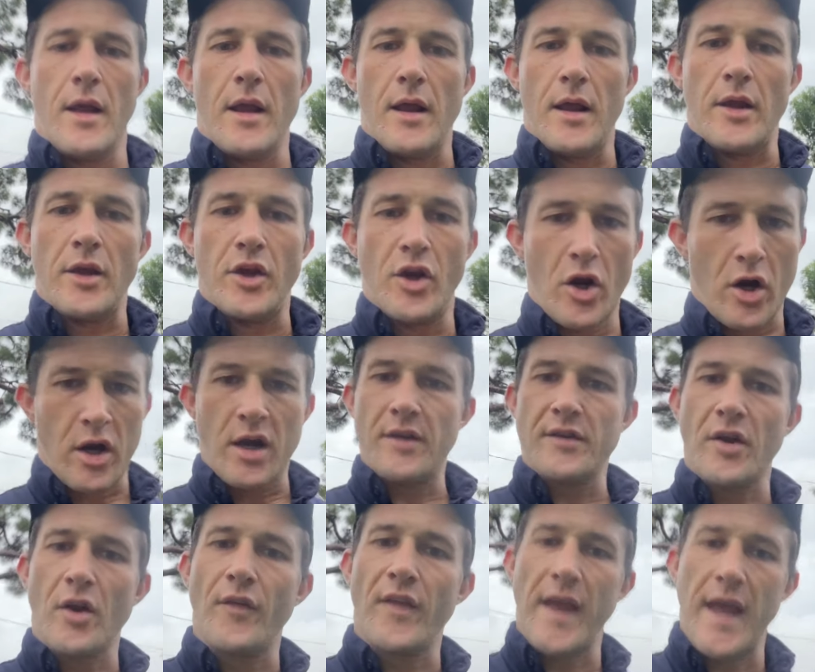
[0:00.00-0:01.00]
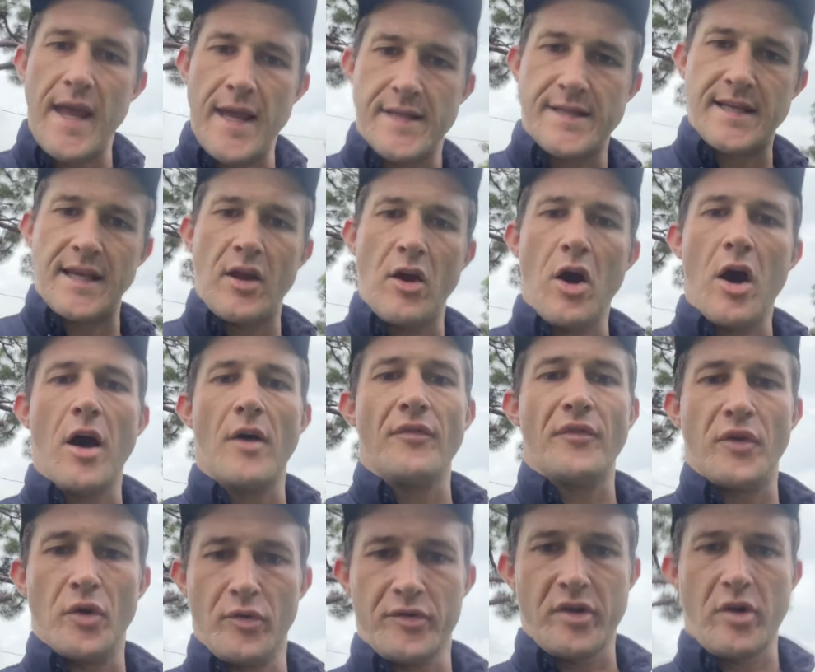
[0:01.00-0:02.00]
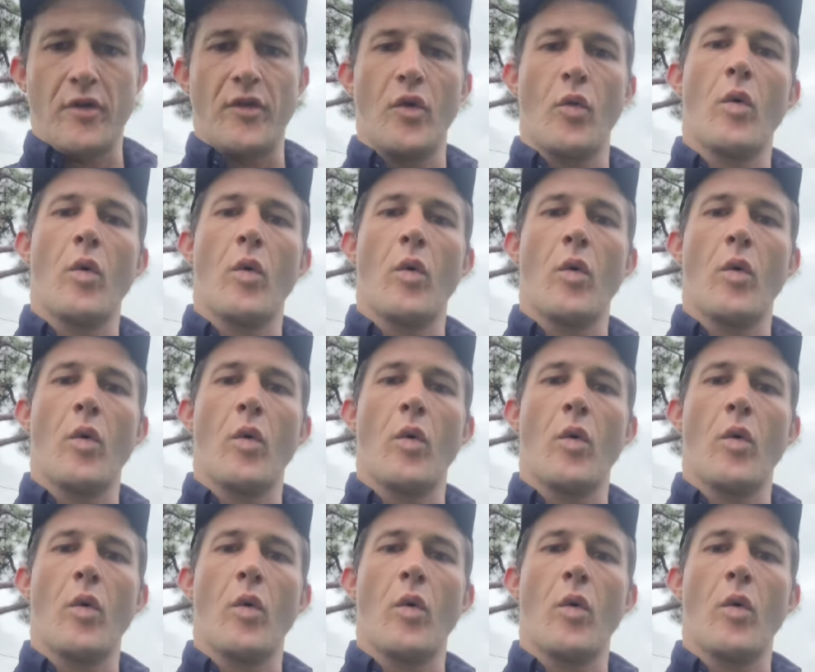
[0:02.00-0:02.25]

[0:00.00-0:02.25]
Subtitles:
you're gonna turn the AC off, you'll turn the